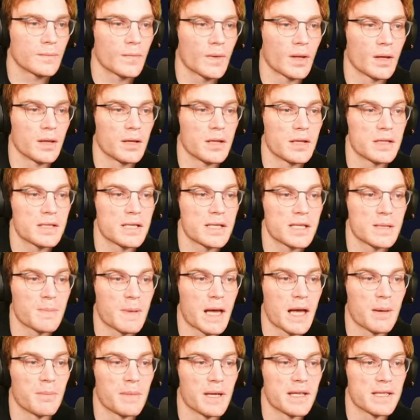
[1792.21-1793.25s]
Spam. It's
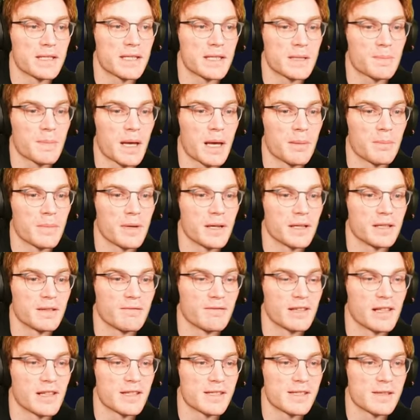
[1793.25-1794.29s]
spam. It's spam. I didn't
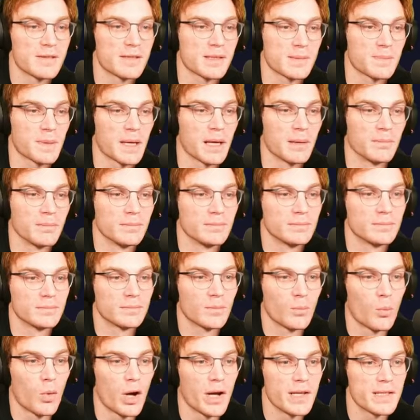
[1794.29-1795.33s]
realize it was spam.
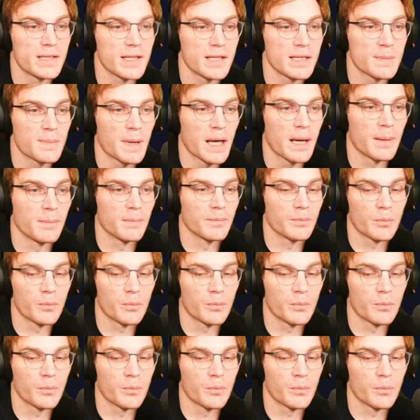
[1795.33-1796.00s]
Why is it spam?